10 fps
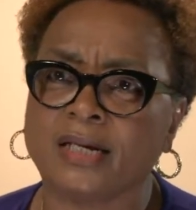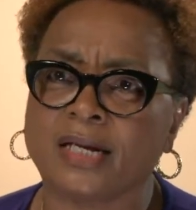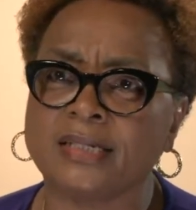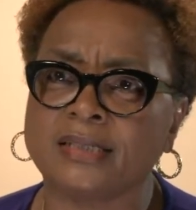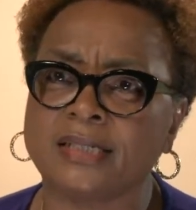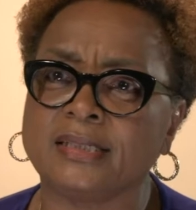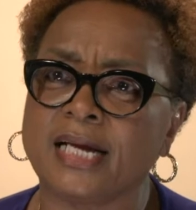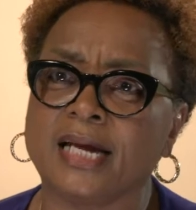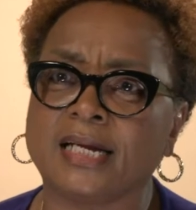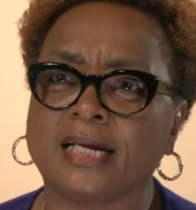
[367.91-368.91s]
And I said,
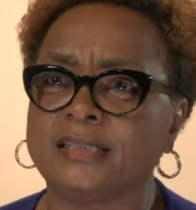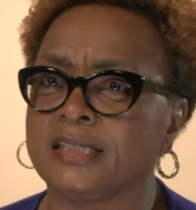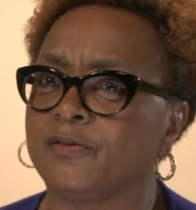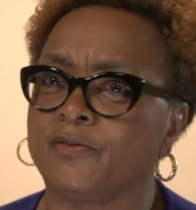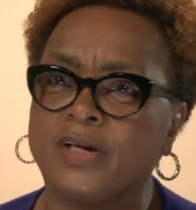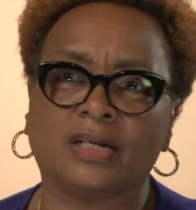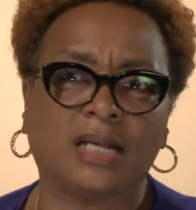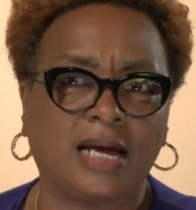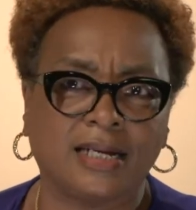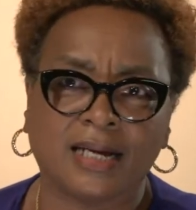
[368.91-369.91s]
"Dad, I just feel
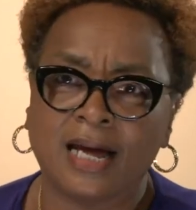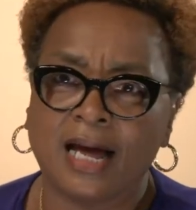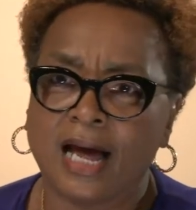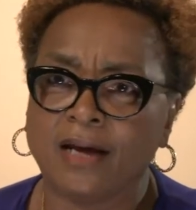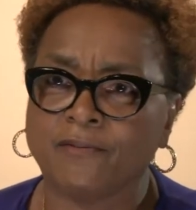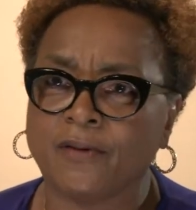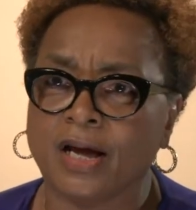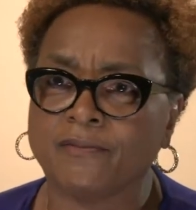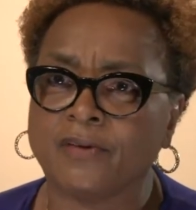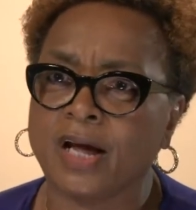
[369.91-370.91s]
like
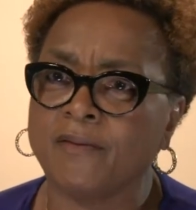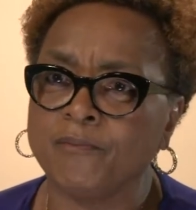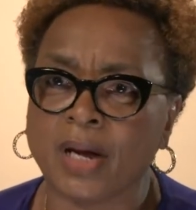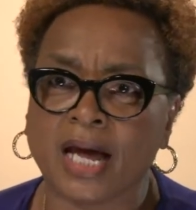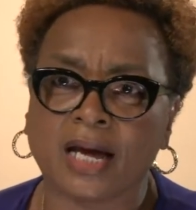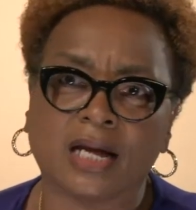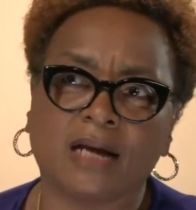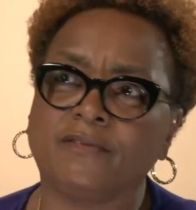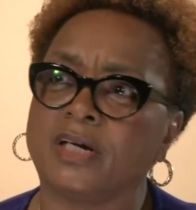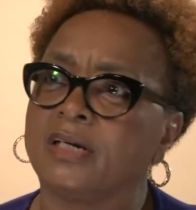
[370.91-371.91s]
I've come back.
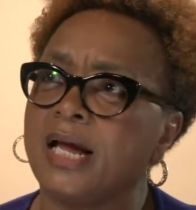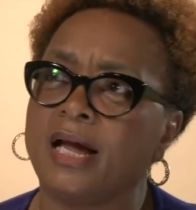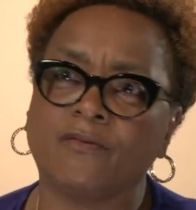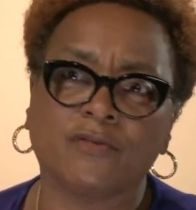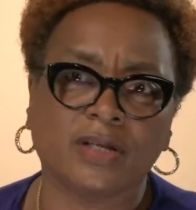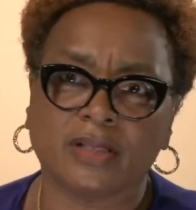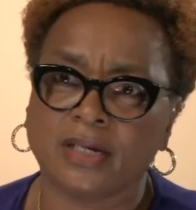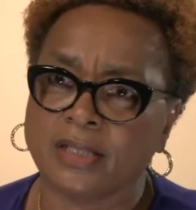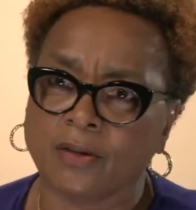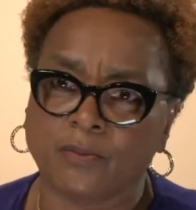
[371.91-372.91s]
I've done
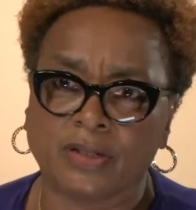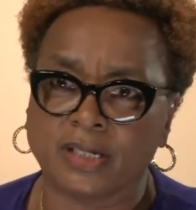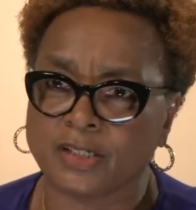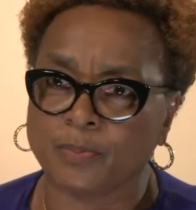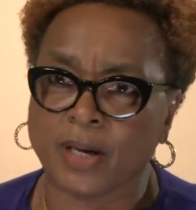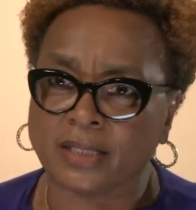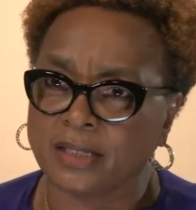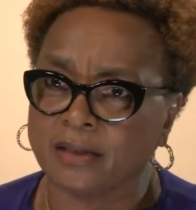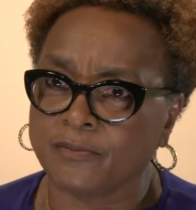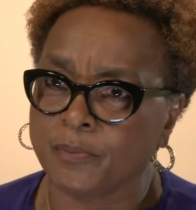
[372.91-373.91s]
everything that was
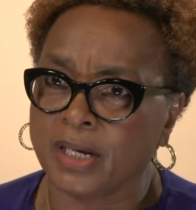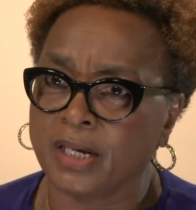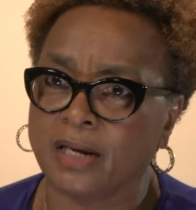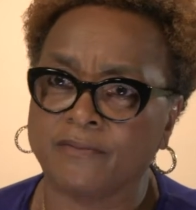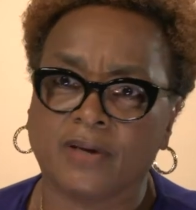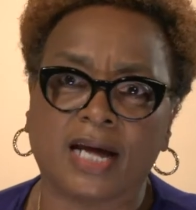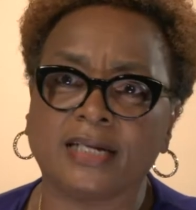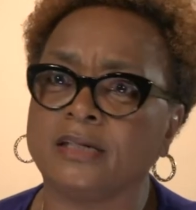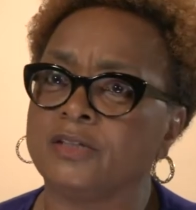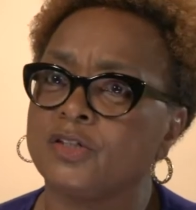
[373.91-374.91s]
expected of me. I've
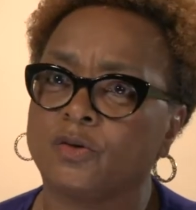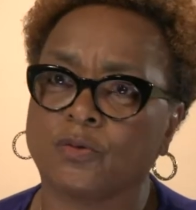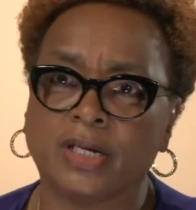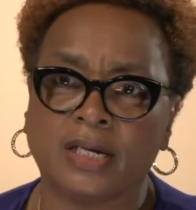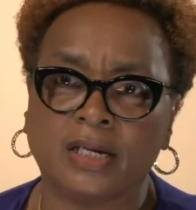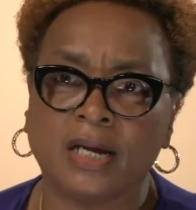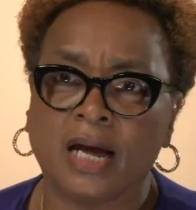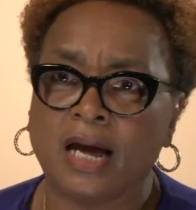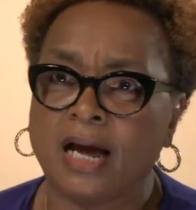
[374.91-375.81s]
gotten a degree.